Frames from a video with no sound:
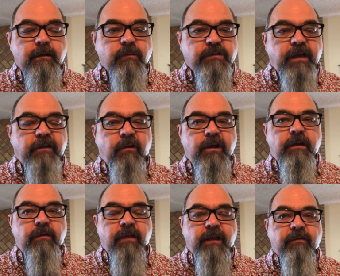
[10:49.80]
which I
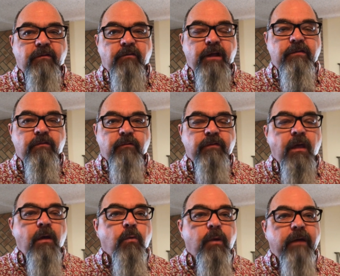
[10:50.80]
great, think is a great source,
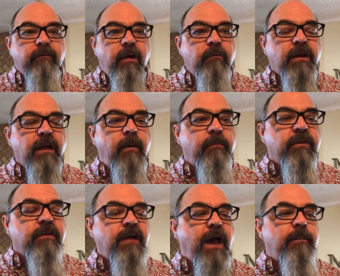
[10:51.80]
whenever I would come up with
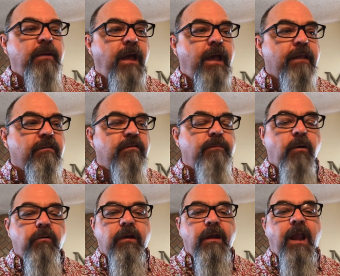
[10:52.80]
a topic I hadn't
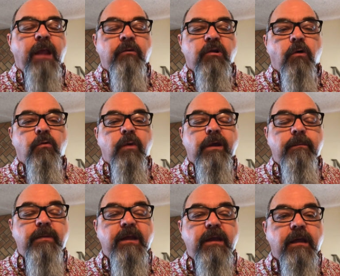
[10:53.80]
spoken on, I would go to
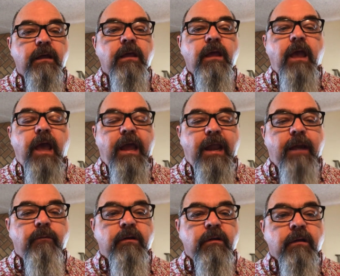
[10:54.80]
Wikipedia and I
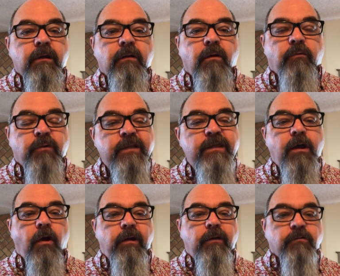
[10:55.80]
would read the
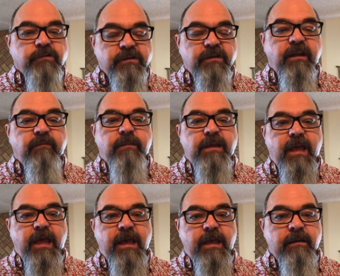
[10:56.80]
article just to give me
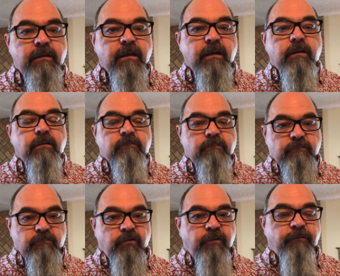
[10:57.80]
a
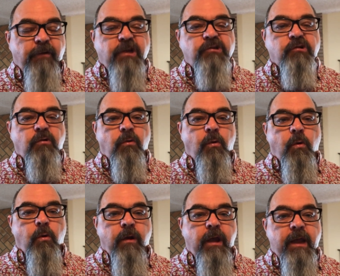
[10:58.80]
refresher
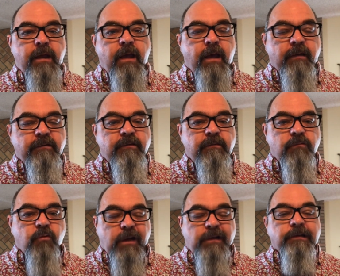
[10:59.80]
or a uh,
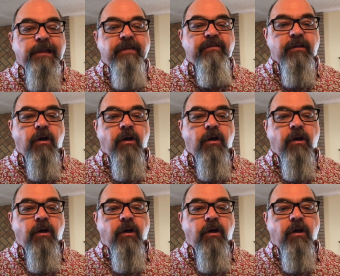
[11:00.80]
quick lesson